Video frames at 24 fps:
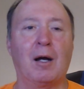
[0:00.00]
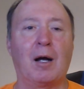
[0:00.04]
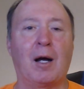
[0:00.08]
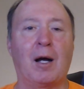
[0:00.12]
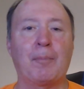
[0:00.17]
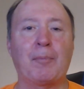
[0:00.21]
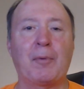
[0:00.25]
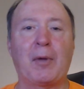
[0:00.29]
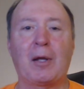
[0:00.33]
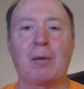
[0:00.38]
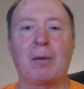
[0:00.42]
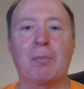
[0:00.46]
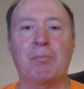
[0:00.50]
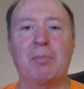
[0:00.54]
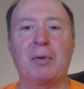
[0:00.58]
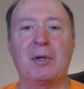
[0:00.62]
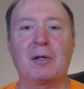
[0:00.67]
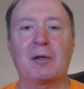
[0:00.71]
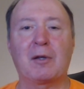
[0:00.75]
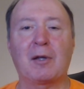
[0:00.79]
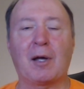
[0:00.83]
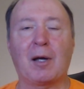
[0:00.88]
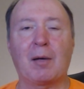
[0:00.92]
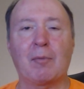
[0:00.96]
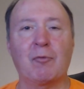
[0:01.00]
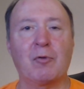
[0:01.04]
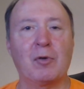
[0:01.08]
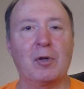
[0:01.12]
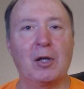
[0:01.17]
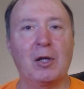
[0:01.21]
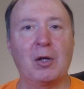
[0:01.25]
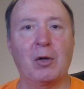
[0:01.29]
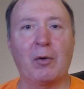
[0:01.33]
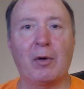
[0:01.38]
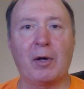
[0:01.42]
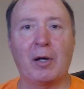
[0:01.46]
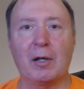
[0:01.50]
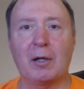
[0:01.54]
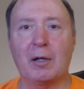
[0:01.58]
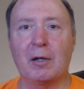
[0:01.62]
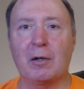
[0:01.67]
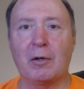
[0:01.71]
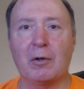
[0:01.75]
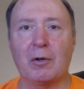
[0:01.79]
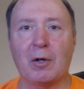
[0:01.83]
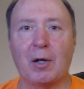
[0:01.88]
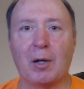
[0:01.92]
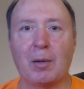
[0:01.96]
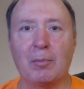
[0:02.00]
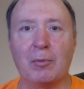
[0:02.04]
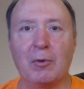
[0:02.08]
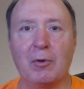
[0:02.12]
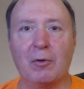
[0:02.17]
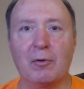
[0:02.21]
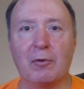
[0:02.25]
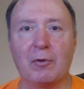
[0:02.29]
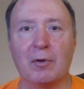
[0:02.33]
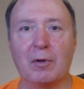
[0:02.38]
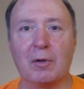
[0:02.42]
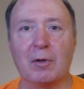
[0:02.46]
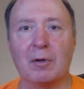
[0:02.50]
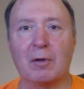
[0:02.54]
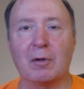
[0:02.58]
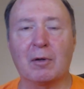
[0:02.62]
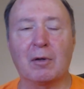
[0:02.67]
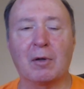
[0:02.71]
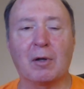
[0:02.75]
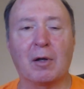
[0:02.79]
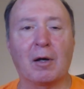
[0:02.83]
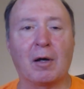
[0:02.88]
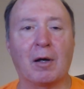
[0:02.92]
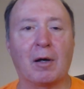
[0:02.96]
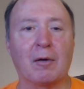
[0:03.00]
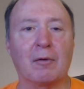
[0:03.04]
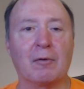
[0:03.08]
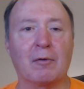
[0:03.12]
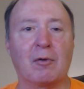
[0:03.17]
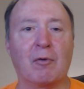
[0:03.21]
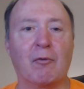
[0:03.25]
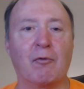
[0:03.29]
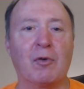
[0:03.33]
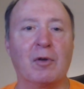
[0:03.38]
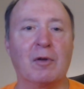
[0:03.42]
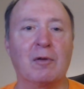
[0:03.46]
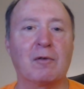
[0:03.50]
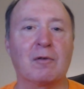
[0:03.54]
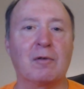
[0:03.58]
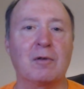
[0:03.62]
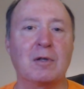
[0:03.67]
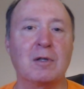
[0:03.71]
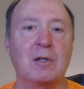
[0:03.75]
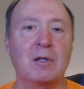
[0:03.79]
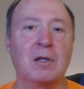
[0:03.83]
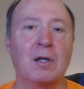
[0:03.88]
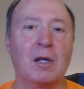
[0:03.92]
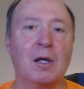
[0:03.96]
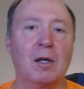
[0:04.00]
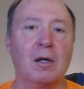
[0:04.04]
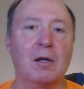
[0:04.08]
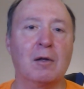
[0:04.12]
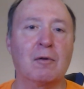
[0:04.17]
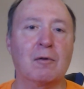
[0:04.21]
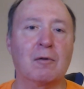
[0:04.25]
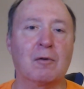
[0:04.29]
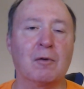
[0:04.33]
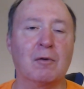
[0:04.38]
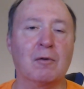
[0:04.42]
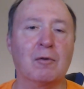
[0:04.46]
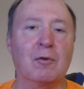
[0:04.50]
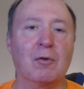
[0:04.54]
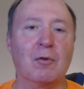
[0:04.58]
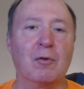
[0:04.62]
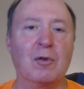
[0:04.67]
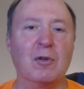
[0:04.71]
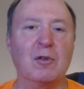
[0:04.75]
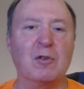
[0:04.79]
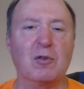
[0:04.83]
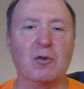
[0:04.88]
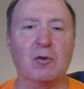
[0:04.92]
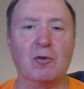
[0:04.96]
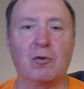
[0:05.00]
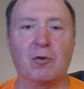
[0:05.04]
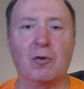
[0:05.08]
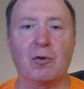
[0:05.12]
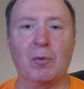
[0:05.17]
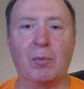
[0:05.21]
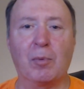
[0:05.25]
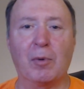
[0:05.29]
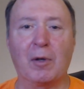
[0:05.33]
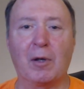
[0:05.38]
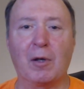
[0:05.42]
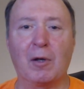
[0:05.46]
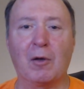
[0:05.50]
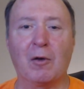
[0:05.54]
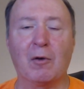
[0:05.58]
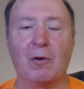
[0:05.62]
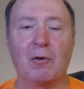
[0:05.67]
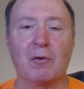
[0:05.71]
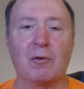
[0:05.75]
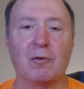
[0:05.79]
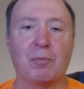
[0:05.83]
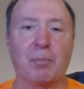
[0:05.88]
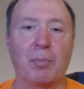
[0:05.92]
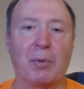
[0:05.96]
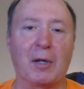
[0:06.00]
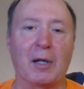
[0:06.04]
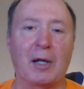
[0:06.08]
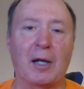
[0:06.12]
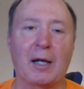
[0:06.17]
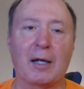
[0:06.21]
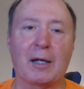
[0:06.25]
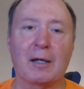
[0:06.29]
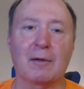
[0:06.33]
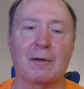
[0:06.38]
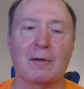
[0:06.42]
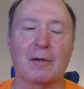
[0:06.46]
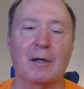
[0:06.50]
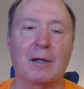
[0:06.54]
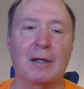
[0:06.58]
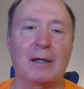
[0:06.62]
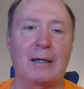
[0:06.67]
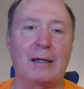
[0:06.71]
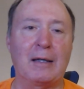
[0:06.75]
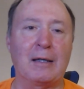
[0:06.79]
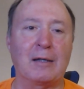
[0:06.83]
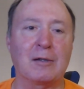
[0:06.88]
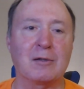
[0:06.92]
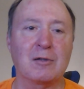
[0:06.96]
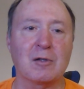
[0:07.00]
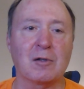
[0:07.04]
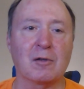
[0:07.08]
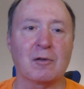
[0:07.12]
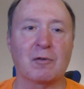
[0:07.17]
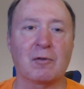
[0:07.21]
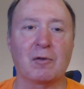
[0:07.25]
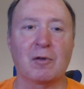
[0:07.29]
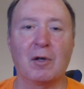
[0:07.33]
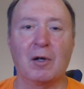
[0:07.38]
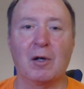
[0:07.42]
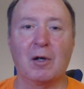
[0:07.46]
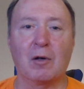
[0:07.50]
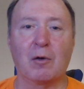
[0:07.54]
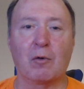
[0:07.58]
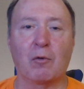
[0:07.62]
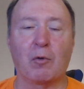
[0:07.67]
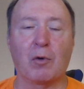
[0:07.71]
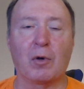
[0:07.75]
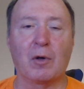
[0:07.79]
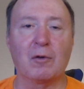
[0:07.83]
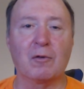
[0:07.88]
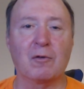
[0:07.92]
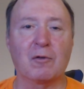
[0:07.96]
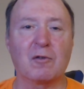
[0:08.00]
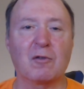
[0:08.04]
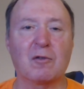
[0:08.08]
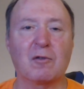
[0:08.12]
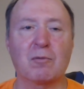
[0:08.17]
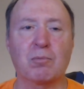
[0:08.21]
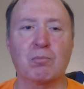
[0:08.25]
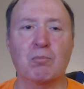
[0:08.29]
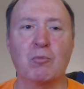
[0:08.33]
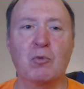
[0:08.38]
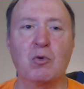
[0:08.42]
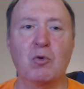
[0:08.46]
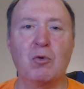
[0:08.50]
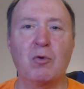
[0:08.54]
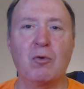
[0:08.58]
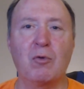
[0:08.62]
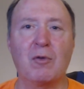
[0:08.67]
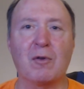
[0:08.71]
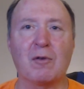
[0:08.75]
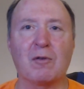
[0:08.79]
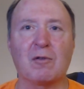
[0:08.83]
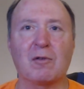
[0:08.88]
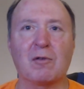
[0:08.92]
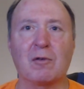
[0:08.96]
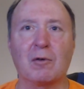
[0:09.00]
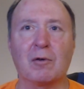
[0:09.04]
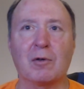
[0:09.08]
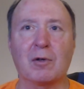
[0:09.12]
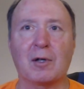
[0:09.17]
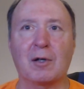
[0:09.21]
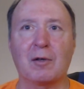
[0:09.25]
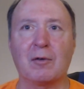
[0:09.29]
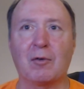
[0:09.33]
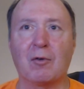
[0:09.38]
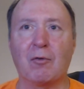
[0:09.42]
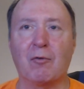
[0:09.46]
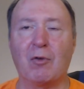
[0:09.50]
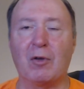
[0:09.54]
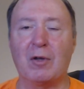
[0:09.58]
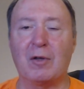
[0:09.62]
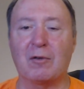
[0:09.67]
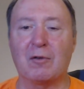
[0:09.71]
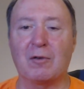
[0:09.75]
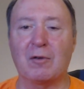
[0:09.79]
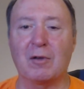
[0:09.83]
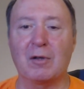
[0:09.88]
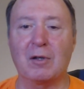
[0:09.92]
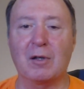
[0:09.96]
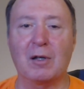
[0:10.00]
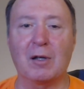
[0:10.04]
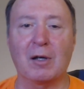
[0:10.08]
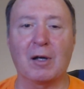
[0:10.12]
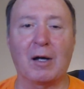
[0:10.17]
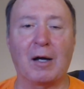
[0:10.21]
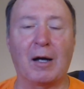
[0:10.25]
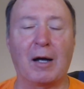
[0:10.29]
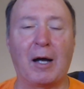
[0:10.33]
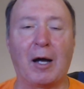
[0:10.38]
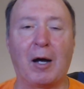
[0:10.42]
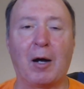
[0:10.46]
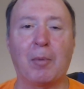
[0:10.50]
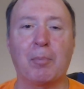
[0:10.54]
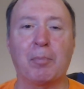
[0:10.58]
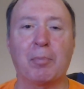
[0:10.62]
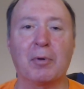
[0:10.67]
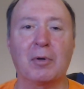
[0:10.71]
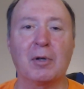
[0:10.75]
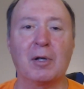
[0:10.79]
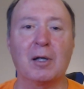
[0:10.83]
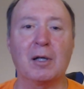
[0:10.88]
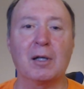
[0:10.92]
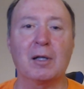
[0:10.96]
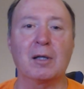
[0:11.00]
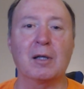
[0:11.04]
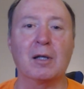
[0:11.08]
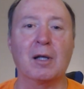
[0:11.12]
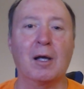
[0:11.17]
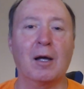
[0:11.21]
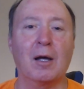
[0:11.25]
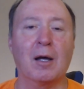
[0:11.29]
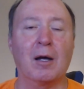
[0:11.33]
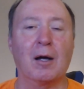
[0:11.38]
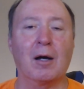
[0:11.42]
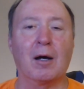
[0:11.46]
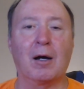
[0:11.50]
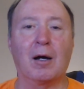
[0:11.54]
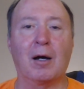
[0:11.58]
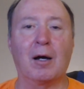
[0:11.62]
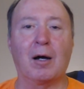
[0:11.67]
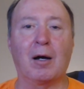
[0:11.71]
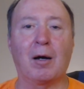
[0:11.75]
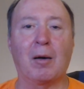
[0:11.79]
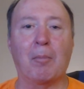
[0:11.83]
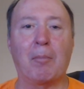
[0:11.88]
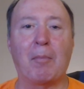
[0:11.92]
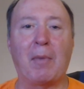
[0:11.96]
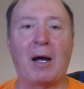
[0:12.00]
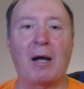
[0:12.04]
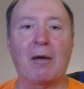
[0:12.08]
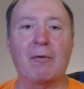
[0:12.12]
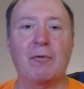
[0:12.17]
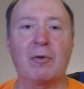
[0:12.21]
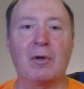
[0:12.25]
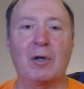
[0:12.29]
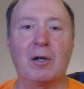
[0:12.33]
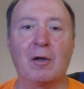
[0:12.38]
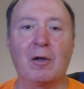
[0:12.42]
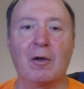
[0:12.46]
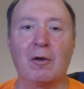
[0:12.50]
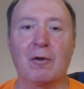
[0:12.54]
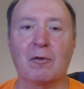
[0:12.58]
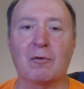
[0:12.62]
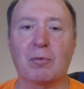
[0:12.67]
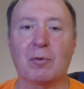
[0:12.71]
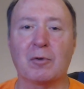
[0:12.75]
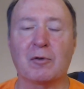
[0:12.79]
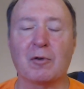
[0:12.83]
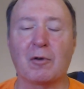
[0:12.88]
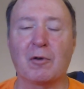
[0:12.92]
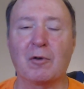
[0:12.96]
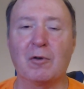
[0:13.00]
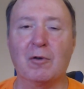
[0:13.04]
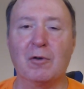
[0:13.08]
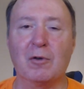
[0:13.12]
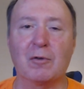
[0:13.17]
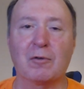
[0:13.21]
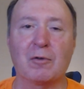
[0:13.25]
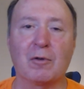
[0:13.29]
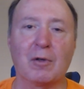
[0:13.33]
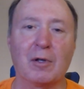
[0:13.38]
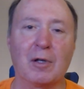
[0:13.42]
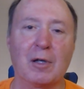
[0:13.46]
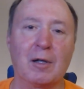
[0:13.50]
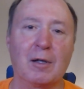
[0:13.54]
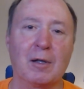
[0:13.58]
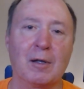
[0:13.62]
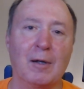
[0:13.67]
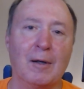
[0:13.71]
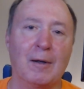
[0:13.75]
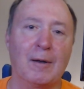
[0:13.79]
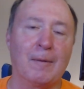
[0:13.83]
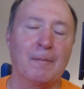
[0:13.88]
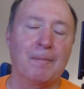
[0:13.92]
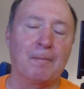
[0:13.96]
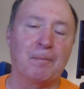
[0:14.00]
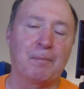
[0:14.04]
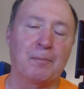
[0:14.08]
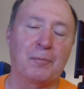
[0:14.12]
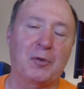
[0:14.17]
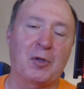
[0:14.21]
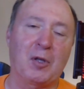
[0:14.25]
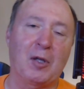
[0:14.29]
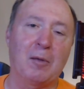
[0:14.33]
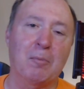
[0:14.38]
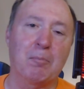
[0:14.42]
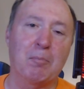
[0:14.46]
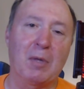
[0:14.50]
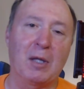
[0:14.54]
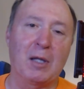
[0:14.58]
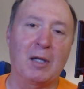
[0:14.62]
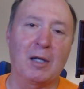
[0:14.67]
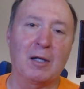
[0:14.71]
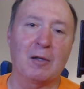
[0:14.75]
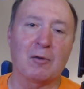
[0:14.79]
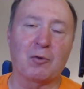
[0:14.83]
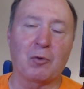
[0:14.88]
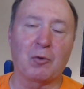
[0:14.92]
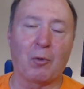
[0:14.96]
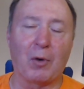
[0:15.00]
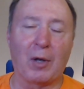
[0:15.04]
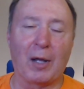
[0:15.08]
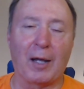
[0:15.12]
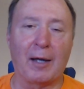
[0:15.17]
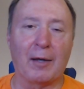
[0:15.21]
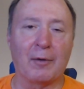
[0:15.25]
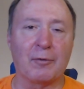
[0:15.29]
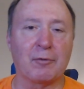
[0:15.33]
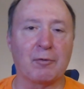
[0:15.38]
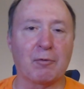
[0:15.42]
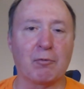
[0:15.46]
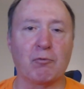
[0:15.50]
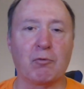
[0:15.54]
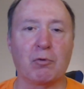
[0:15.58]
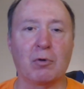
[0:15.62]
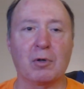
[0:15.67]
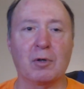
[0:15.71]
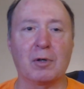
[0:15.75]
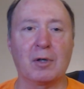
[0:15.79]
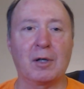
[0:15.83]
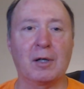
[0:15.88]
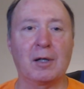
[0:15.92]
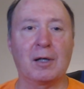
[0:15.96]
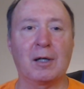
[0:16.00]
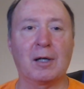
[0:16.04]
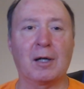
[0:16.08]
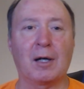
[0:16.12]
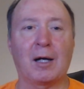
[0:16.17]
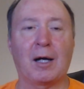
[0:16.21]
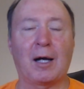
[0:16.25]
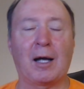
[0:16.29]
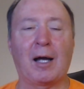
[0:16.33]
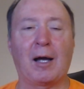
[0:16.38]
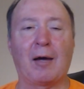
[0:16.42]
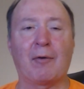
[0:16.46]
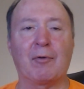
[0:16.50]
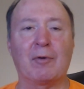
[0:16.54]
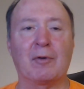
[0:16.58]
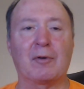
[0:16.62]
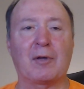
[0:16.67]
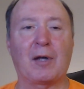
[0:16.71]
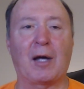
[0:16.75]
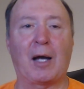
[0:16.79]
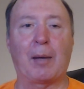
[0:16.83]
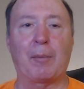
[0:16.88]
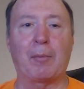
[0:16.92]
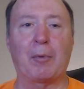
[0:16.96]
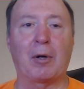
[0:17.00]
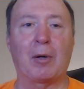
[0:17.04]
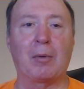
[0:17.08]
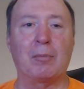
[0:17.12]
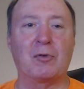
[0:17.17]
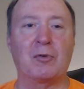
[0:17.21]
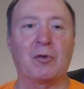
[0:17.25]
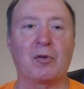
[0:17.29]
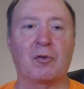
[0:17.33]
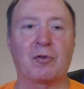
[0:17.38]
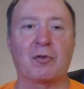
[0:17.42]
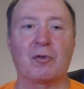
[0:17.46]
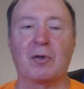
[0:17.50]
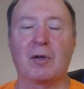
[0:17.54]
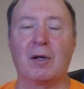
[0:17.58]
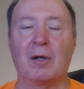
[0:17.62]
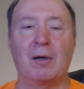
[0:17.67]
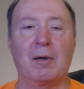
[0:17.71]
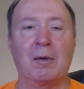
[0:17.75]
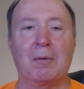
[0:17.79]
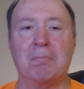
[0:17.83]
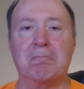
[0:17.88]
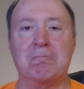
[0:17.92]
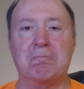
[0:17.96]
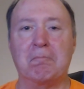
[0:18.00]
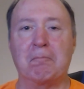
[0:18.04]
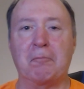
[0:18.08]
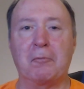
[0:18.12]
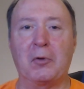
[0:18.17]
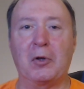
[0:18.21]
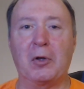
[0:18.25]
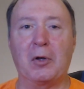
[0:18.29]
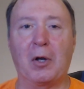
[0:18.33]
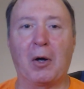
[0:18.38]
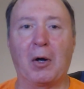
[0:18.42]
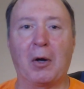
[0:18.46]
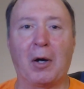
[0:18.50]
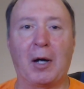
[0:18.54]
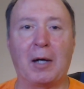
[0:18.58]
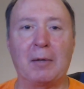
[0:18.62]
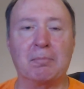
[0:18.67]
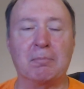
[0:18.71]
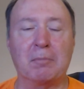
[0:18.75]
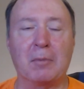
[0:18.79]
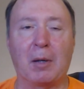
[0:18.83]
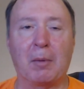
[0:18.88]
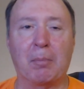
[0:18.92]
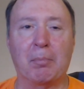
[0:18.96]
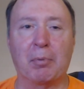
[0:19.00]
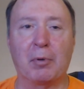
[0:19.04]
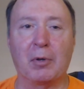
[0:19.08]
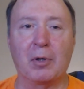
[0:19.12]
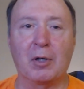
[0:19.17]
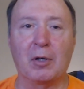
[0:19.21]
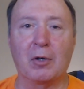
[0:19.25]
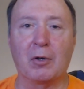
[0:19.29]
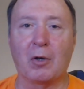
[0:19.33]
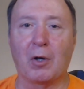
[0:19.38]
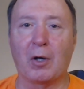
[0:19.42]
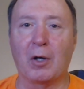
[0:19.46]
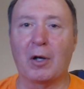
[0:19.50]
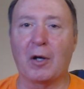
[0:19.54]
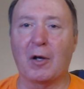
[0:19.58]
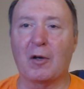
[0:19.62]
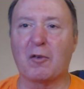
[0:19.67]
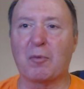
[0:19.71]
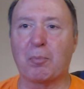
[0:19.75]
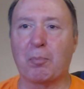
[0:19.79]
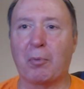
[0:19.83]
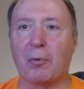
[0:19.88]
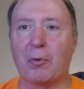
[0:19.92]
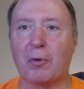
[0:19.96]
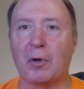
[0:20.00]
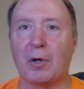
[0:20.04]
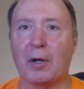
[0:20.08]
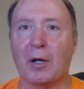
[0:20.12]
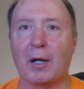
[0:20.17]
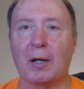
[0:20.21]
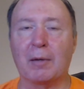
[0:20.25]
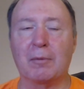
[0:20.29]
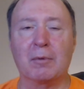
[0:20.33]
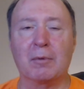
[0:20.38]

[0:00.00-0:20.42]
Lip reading: I'm not a big time video editor. I'm using DaVinci to do these YouTube videos, but I can tell you it just runs smooth as silk in DaVinci, outputting my videos, which are usually 10 minutes or less. Roy, I haven't time, and I'm just, you know, I put it on export. I